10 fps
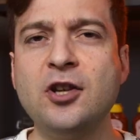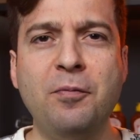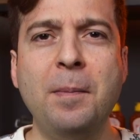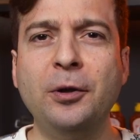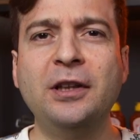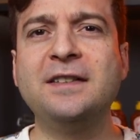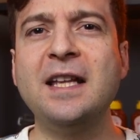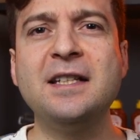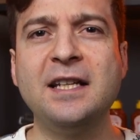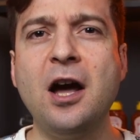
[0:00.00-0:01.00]
So if we put these
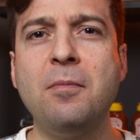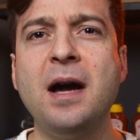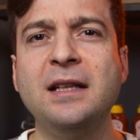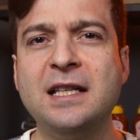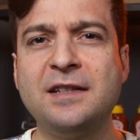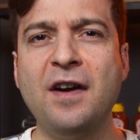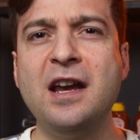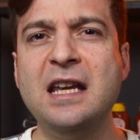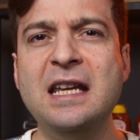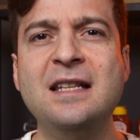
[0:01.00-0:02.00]
things in our mind, it's
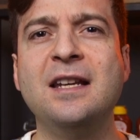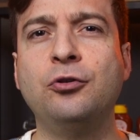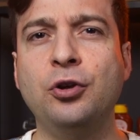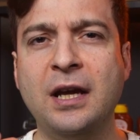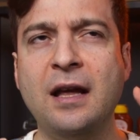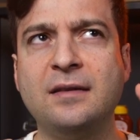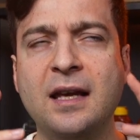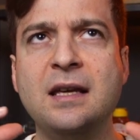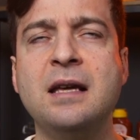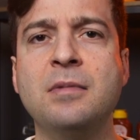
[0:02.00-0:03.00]
very easy to get
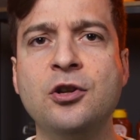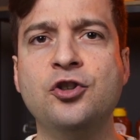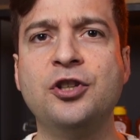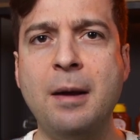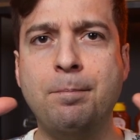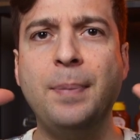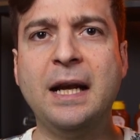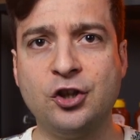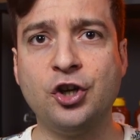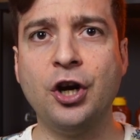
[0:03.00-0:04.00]
that image, that
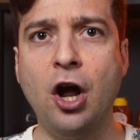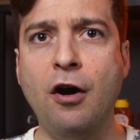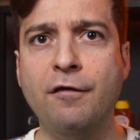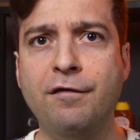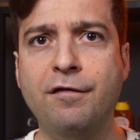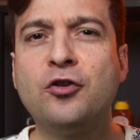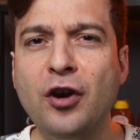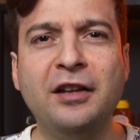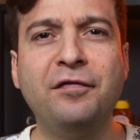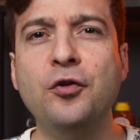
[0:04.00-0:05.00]
picture of
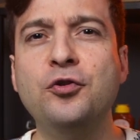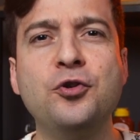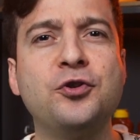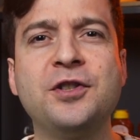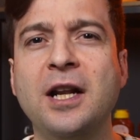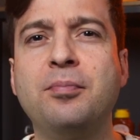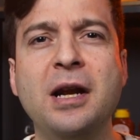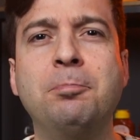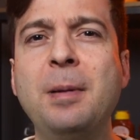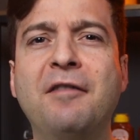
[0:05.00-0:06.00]
great food used to celebrate big